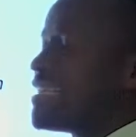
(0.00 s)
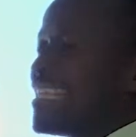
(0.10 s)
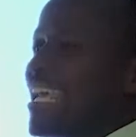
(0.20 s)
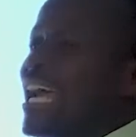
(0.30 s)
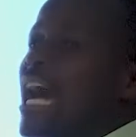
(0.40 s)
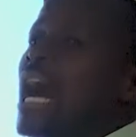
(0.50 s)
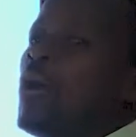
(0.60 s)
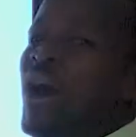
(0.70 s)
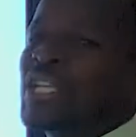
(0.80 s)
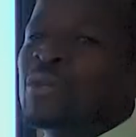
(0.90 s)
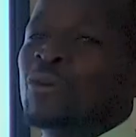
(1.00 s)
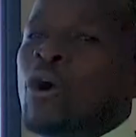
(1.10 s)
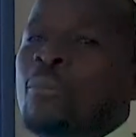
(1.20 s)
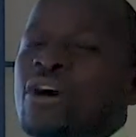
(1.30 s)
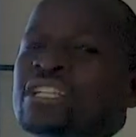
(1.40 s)
they are what we
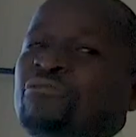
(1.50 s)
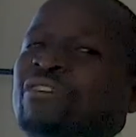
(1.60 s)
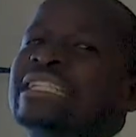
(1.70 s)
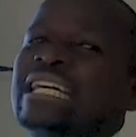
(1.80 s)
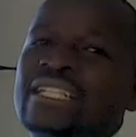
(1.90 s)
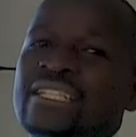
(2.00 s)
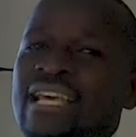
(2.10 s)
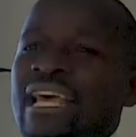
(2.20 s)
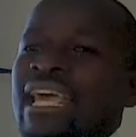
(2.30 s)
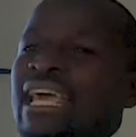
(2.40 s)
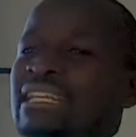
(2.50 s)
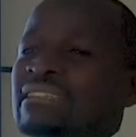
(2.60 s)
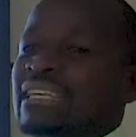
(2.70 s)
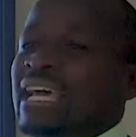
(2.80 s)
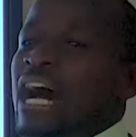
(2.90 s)
call motivators and
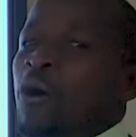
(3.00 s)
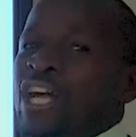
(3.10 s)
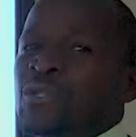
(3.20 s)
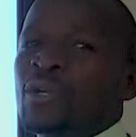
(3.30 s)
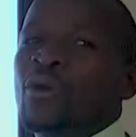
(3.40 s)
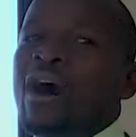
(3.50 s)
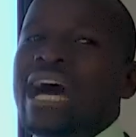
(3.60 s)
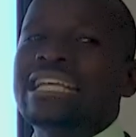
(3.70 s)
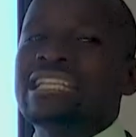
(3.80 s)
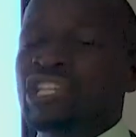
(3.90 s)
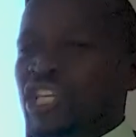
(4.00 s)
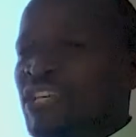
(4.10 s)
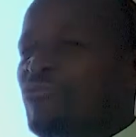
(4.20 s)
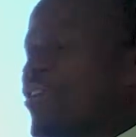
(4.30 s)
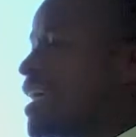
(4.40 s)
they are what we call
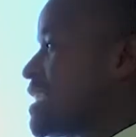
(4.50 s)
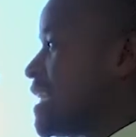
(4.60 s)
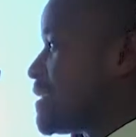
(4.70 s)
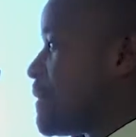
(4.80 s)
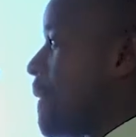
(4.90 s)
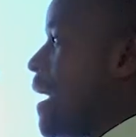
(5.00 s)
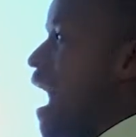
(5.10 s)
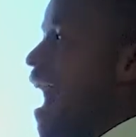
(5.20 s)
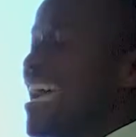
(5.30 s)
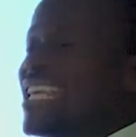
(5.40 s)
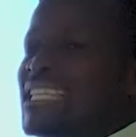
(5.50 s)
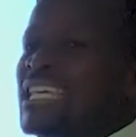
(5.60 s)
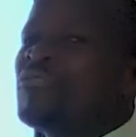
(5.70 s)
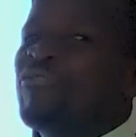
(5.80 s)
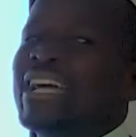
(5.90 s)
hygiene factors.
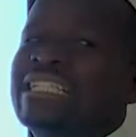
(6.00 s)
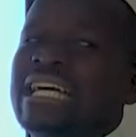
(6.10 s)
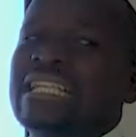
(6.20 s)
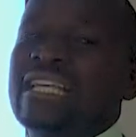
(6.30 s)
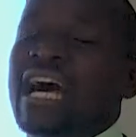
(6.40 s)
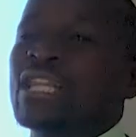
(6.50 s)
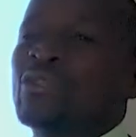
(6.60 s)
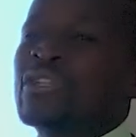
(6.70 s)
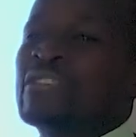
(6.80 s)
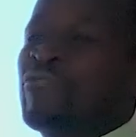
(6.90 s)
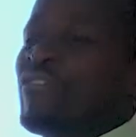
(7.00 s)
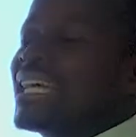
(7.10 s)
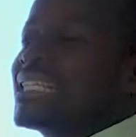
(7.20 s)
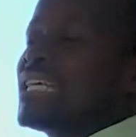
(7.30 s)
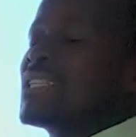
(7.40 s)
Hygiene factors are those
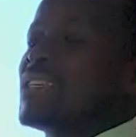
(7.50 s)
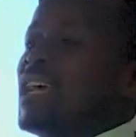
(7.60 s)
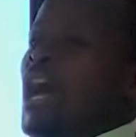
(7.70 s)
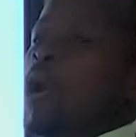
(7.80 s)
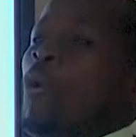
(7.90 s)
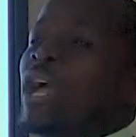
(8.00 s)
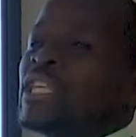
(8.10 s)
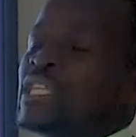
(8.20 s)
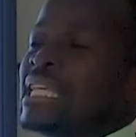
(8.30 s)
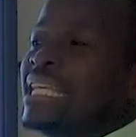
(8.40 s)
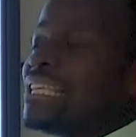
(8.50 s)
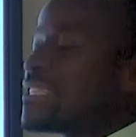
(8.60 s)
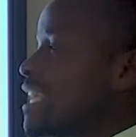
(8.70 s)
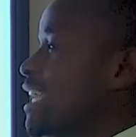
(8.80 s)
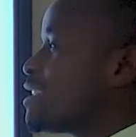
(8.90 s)
factors which he
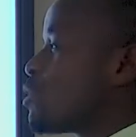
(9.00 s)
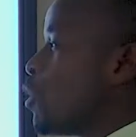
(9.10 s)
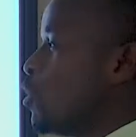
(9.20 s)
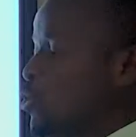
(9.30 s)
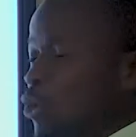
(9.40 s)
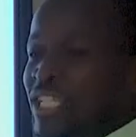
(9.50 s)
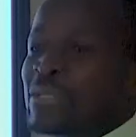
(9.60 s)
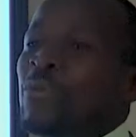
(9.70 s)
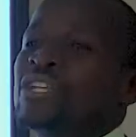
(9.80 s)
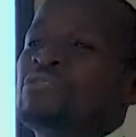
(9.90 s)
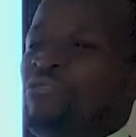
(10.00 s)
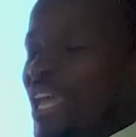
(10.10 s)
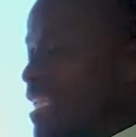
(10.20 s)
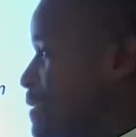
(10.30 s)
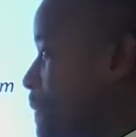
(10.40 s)
said will not
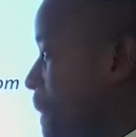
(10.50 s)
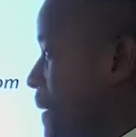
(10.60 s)
motivate.